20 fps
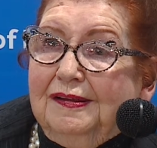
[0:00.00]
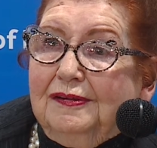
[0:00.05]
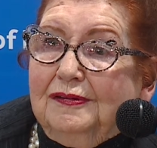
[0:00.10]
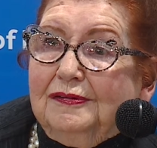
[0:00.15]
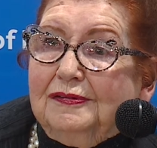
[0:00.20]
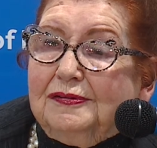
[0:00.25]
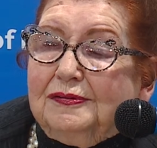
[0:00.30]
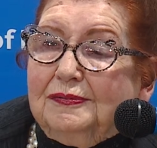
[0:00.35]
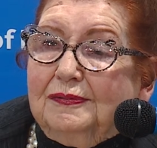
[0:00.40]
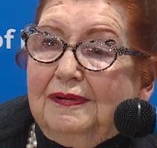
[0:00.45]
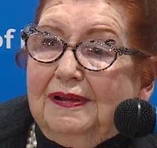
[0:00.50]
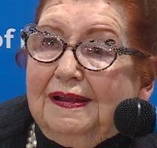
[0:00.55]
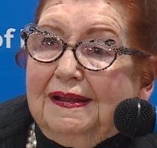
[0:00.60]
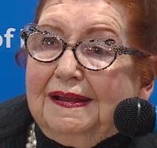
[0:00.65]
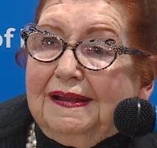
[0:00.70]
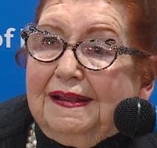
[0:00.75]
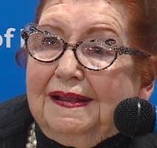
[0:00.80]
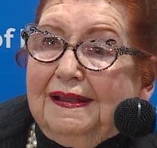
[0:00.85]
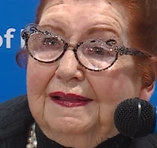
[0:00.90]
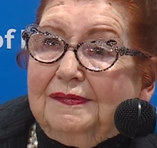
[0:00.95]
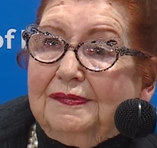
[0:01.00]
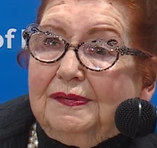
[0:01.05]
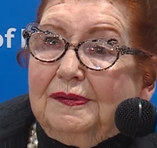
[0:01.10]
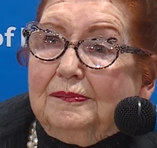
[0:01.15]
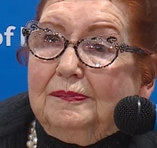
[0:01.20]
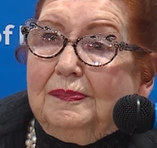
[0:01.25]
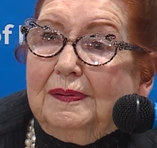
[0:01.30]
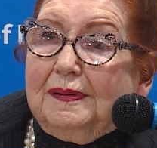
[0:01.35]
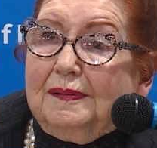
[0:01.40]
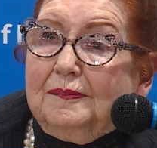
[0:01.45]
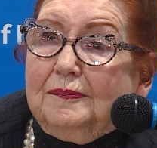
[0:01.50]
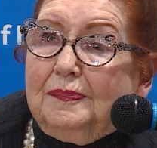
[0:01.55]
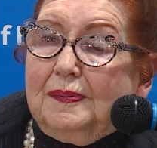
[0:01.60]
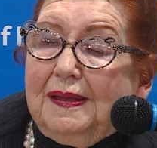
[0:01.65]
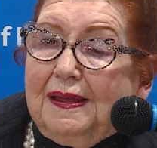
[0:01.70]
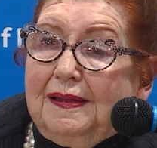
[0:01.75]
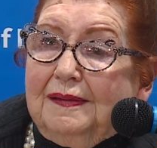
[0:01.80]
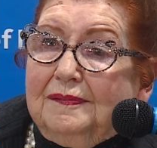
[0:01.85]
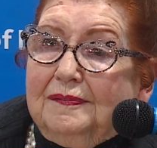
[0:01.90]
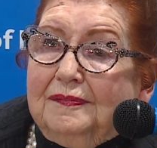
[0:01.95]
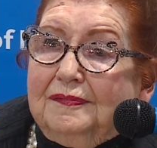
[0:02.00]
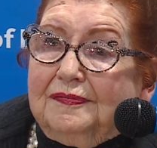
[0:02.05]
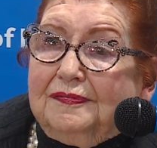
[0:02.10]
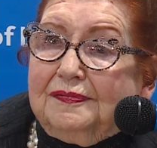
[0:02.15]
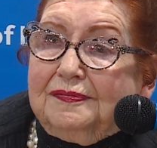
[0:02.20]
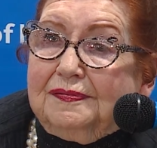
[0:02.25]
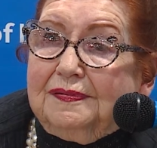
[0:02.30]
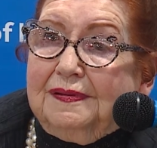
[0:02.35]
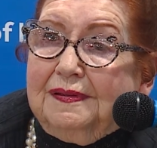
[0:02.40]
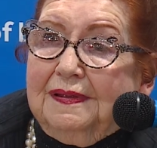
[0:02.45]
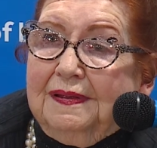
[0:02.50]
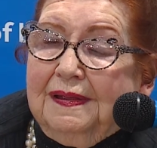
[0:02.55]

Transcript: years running at the Banff